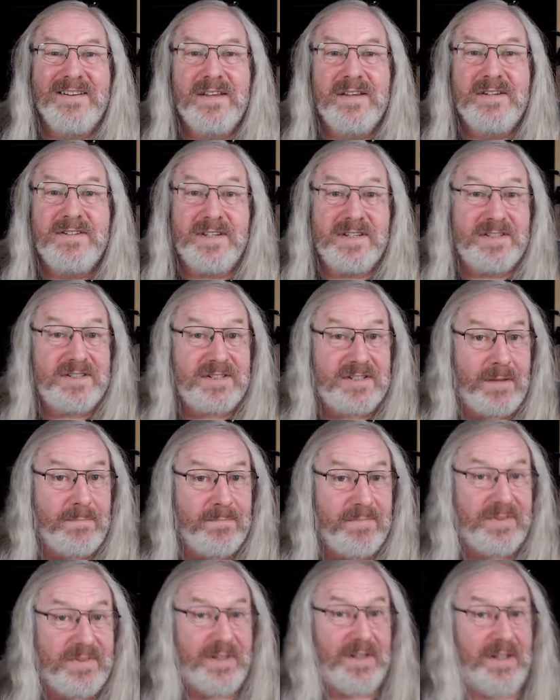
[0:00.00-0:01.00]
did
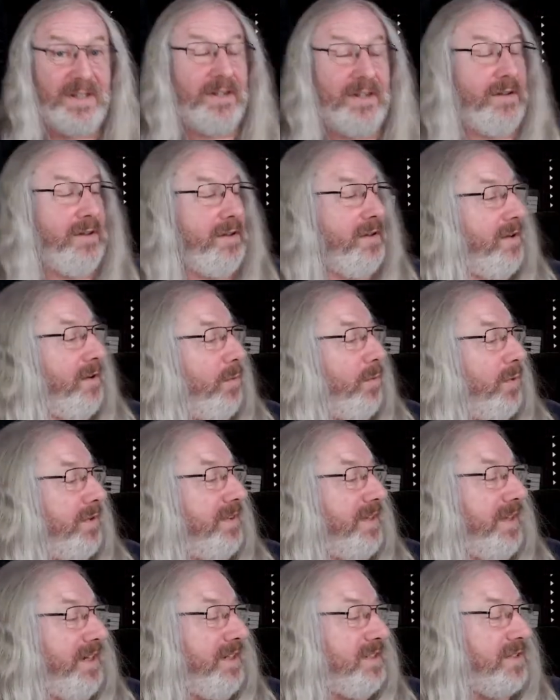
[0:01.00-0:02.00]
something
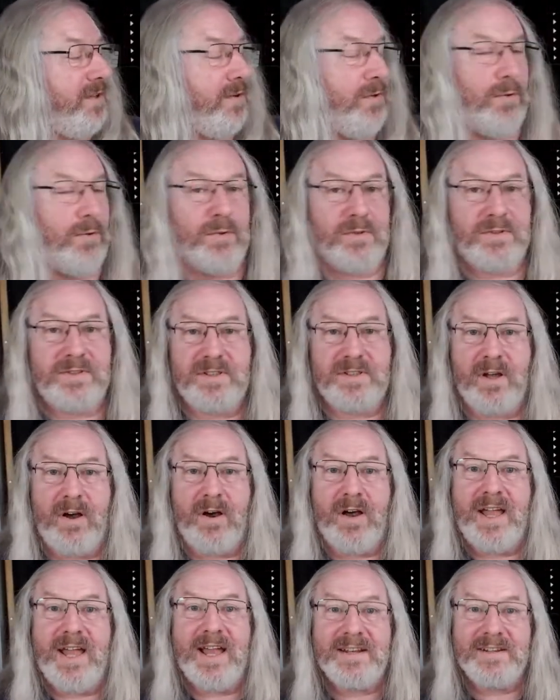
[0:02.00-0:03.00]
with these chords that
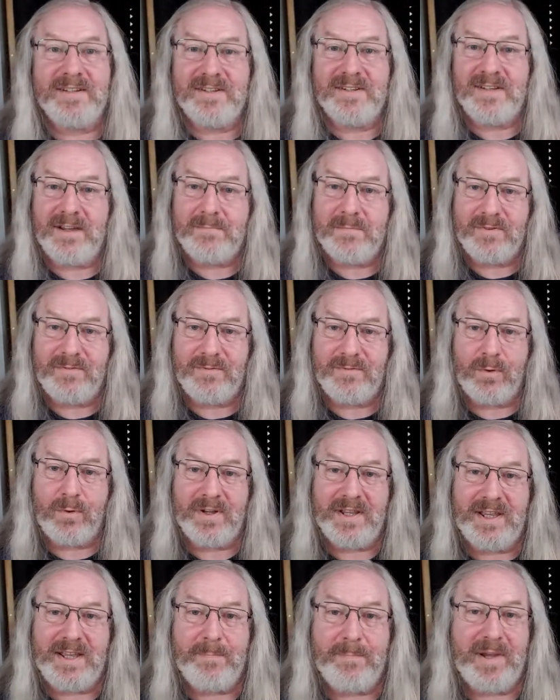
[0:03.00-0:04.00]
I hadn't done before.
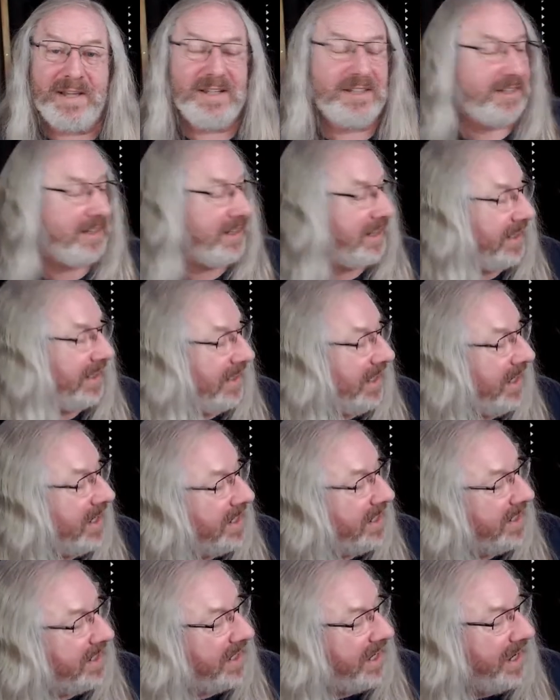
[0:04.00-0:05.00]
He basically
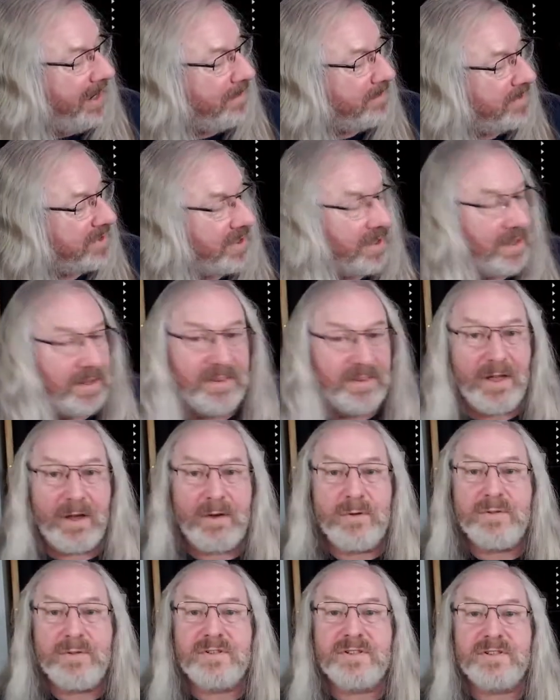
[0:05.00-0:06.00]
kept
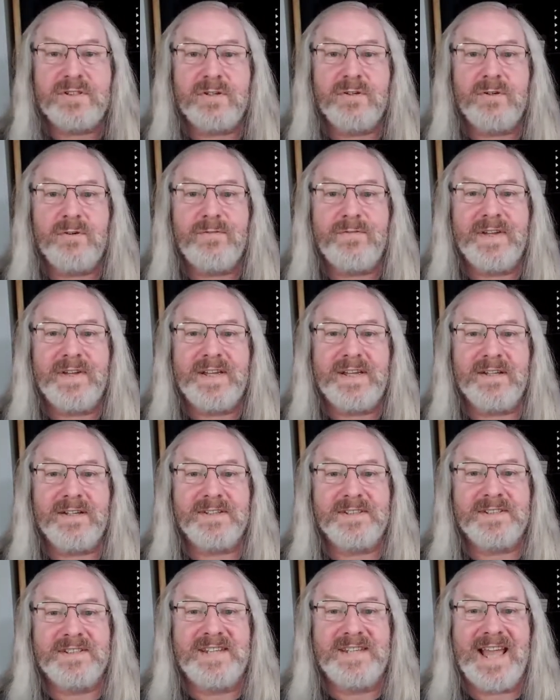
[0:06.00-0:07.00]
those two
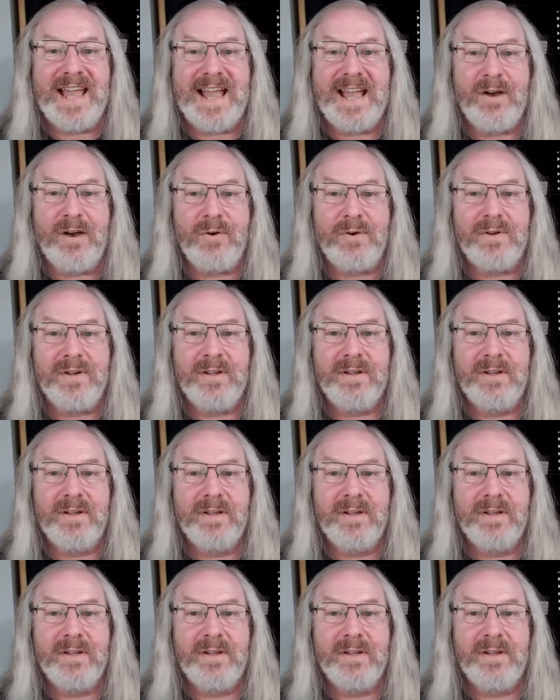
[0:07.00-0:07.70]
fingers down